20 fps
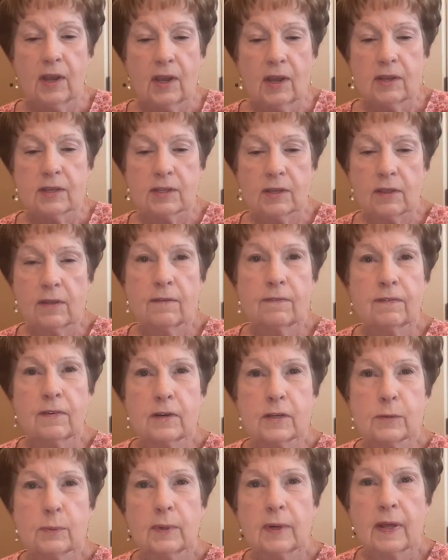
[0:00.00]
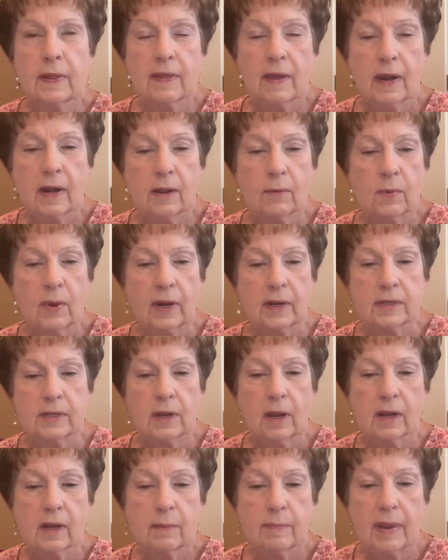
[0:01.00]
So the first one that I want to
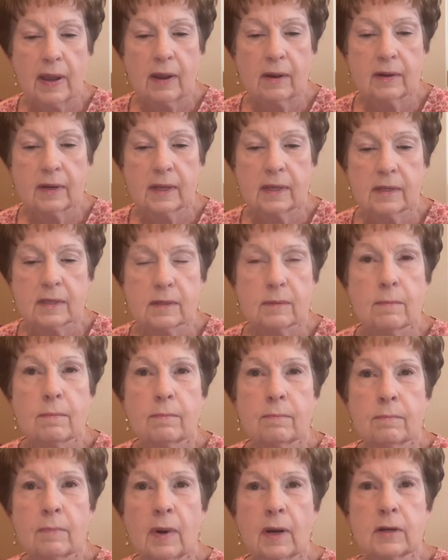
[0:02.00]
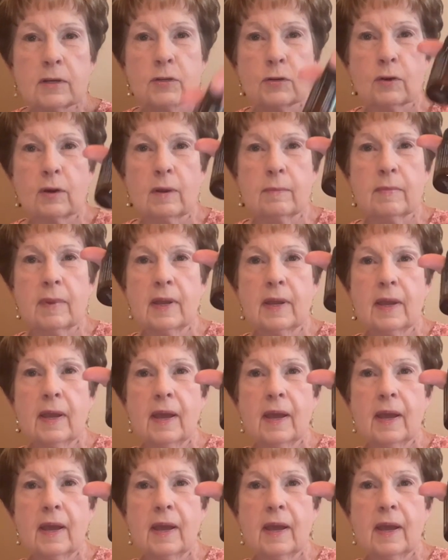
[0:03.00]
talk about is marjoram.